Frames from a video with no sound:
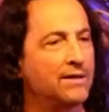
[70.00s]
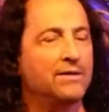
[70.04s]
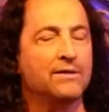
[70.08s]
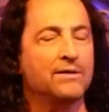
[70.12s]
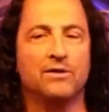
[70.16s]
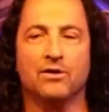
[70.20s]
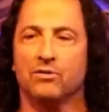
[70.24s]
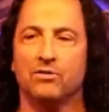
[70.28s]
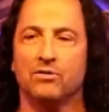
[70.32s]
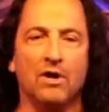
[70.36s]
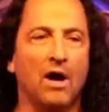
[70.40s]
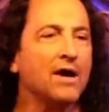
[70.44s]

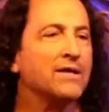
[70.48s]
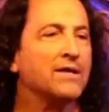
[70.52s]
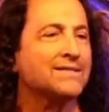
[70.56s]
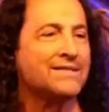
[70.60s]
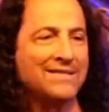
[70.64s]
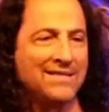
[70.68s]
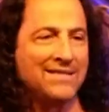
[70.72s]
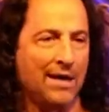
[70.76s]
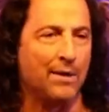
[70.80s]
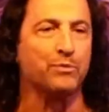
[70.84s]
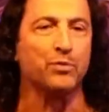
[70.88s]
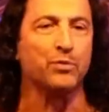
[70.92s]
they're not
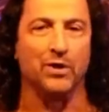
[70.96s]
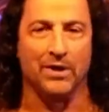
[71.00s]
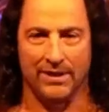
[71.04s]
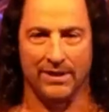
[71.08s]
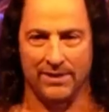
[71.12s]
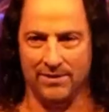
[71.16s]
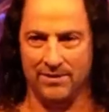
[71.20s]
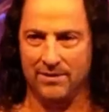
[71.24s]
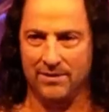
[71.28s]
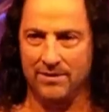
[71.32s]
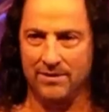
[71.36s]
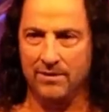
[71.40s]
separate.
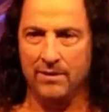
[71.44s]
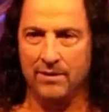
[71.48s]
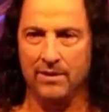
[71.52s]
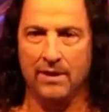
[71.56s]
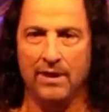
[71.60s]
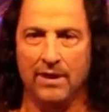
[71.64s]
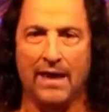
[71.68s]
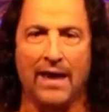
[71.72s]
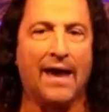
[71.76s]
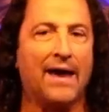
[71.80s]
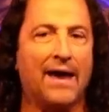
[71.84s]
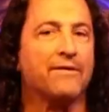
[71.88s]

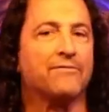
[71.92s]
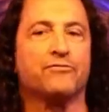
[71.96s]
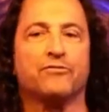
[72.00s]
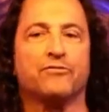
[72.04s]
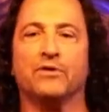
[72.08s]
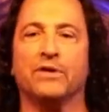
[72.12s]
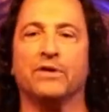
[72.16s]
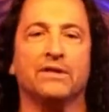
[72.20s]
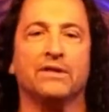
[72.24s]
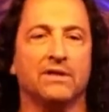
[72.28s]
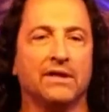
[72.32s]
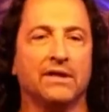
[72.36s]

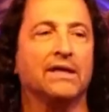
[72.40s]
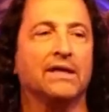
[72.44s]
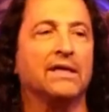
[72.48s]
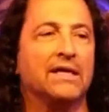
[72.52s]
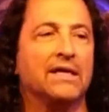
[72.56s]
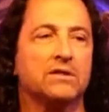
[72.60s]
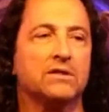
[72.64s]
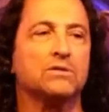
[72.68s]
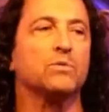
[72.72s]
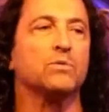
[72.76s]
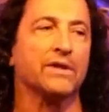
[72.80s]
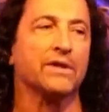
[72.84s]
Everything
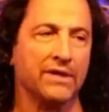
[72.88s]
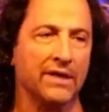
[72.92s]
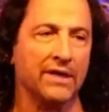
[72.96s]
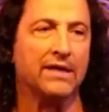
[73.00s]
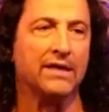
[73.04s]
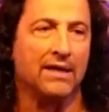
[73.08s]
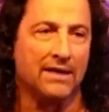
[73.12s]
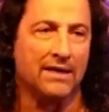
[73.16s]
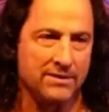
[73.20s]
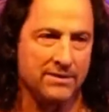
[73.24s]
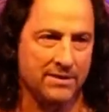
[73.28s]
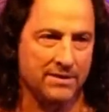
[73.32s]
is within
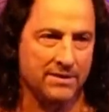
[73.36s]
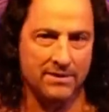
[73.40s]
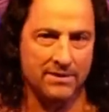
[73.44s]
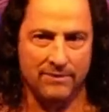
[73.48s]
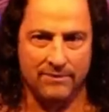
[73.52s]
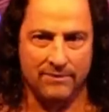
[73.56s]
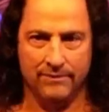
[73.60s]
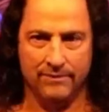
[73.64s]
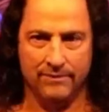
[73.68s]
us.